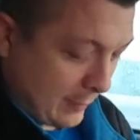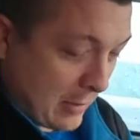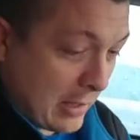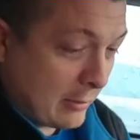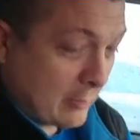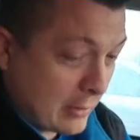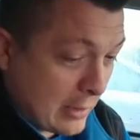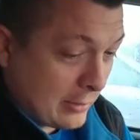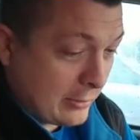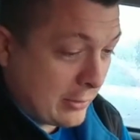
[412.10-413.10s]
Well, we're
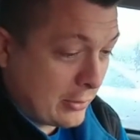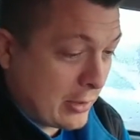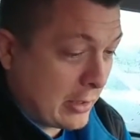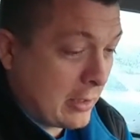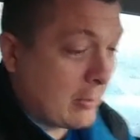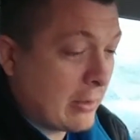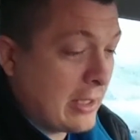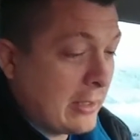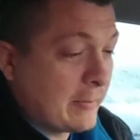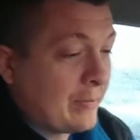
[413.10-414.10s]
not doing a trick here. We're
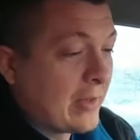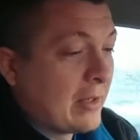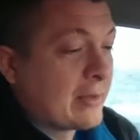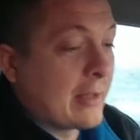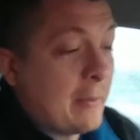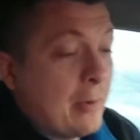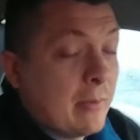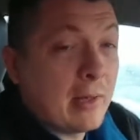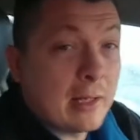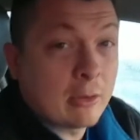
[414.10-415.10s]
eating. So they
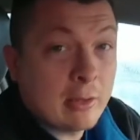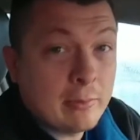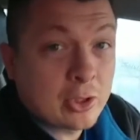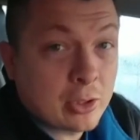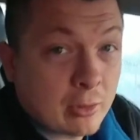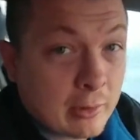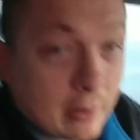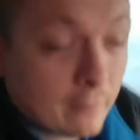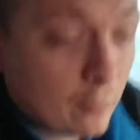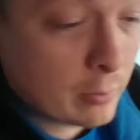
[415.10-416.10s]
put my cream and sugar in
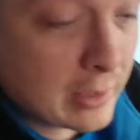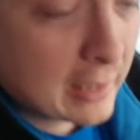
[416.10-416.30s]
there for me.